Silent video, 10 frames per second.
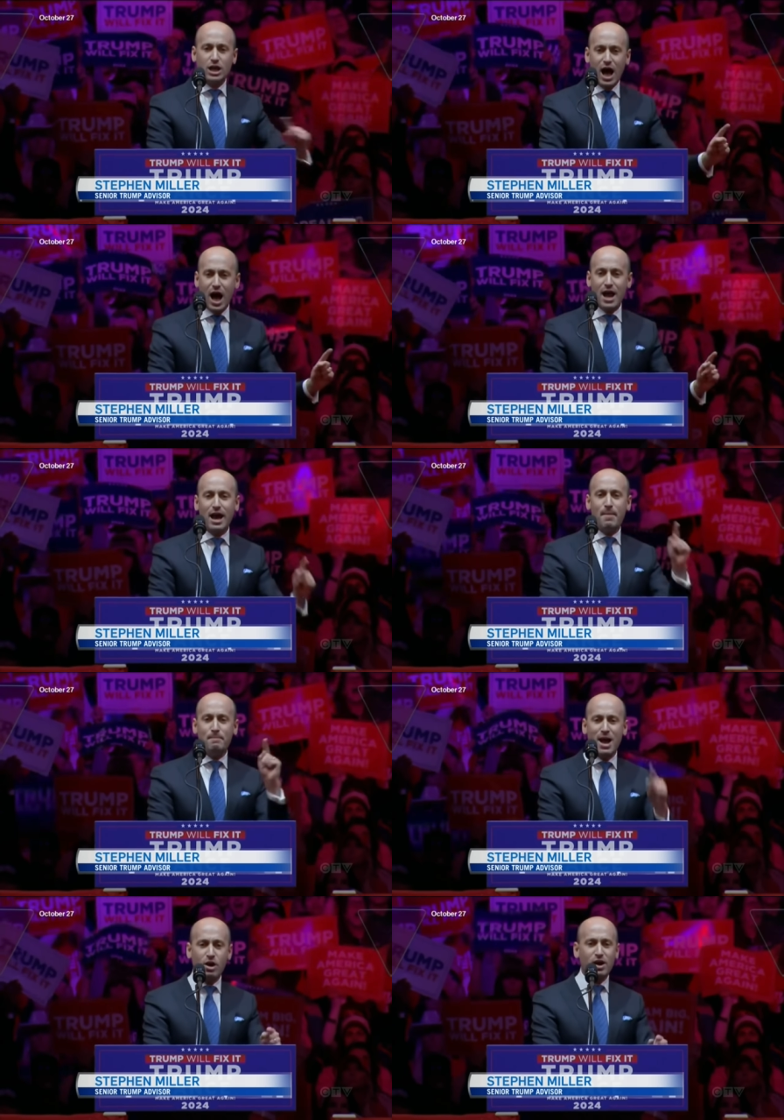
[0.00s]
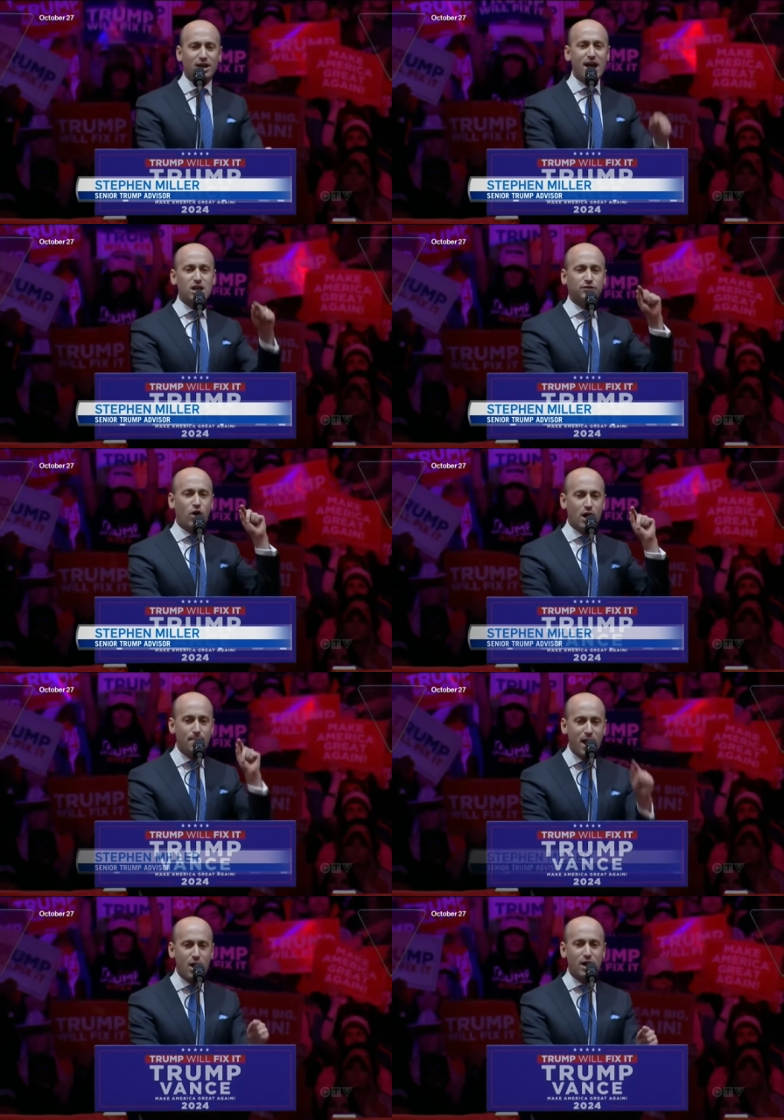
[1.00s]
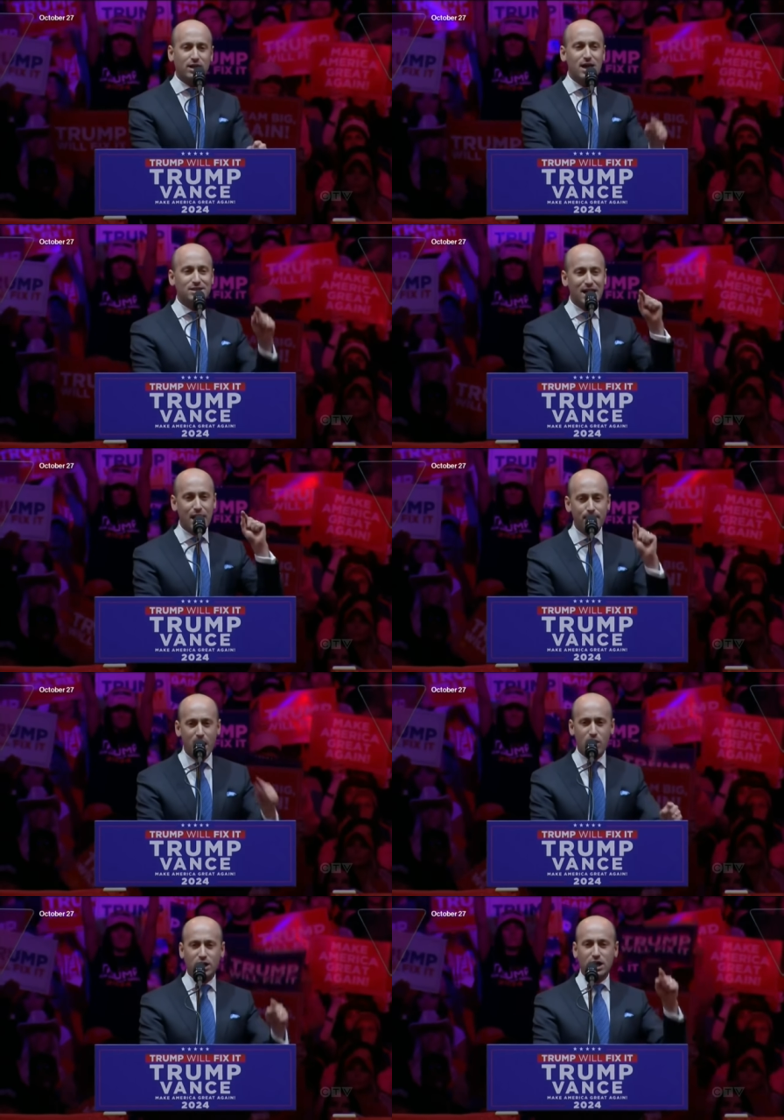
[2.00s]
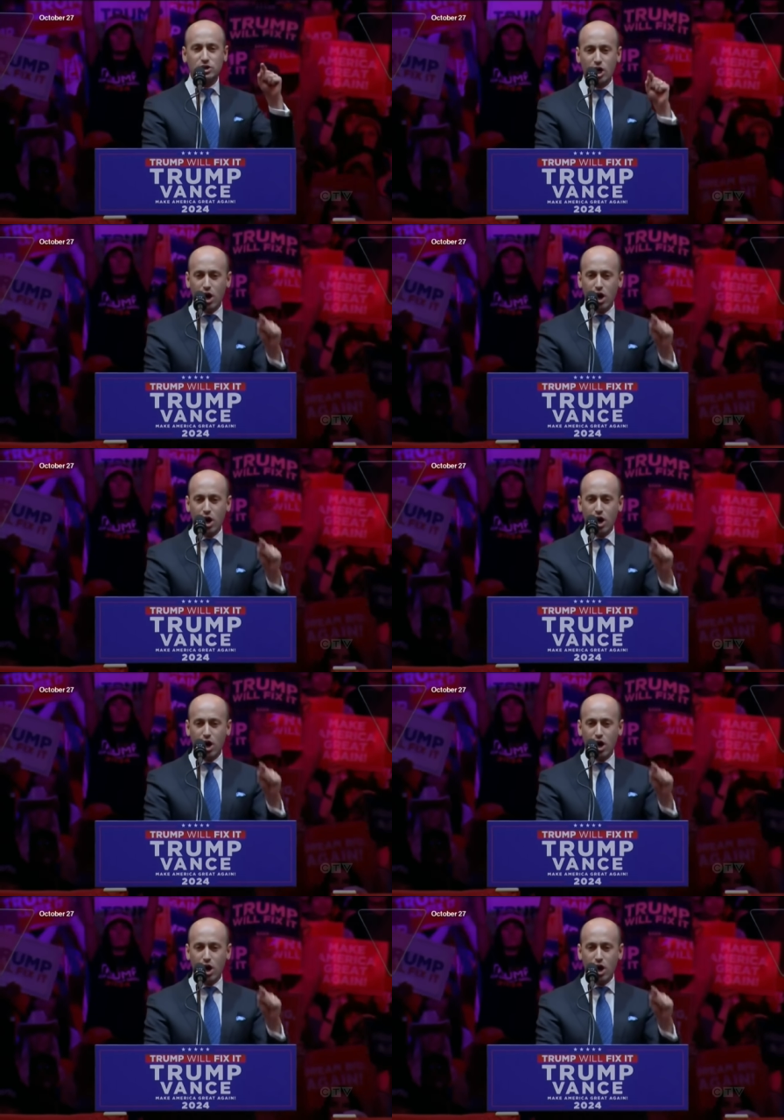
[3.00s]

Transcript: gone. America is for Americans and Americans